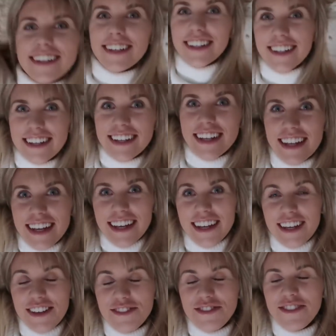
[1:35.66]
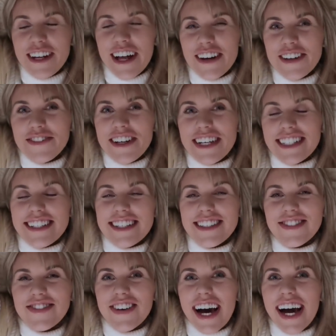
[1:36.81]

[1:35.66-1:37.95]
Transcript: does weekly vlogs. So if you